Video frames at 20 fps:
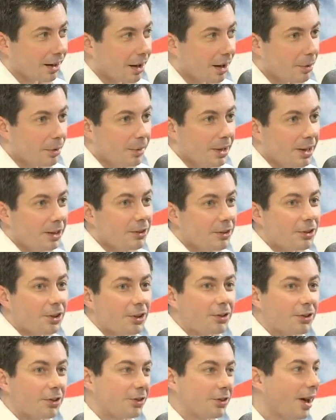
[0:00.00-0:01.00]
I mean, it means
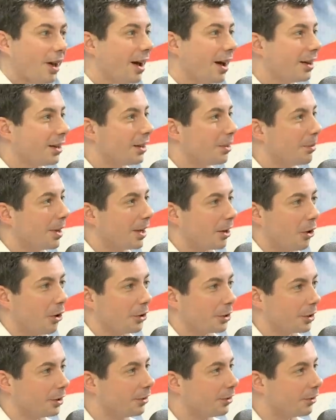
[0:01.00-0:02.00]
that society can make all
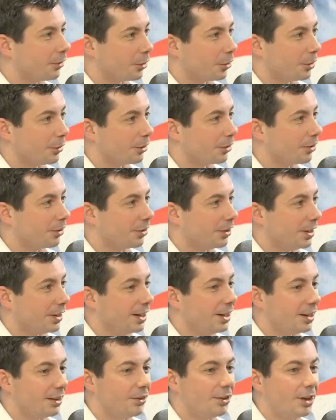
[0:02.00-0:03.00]
the goods and services it
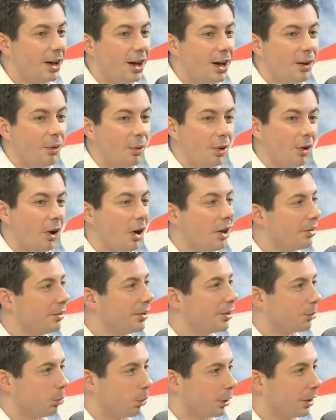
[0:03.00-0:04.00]
needs with all of
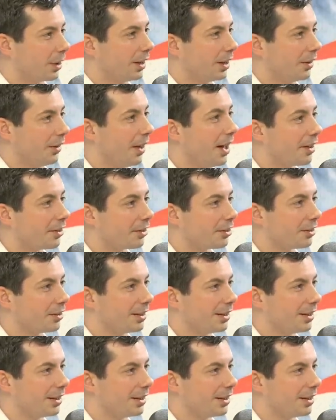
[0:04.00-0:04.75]
us working less.